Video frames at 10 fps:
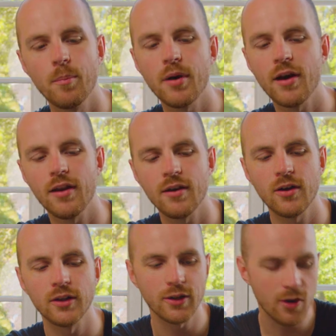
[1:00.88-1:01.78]
but
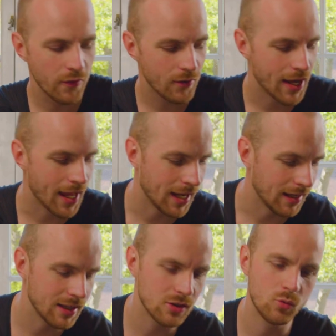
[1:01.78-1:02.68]
on the other hand,
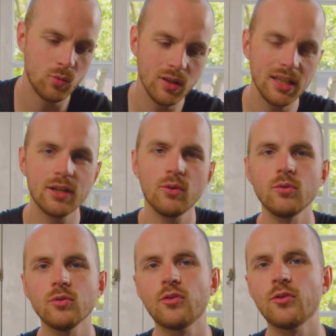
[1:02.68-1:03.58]
it's really
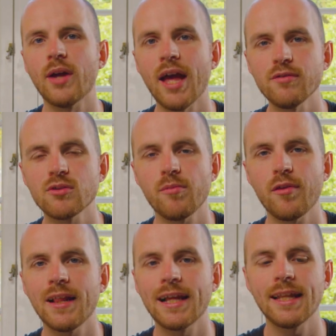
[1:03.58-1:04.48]
cool to have
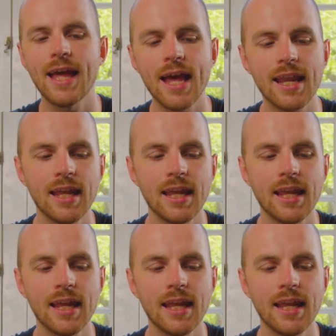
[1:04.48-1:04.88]
something like that.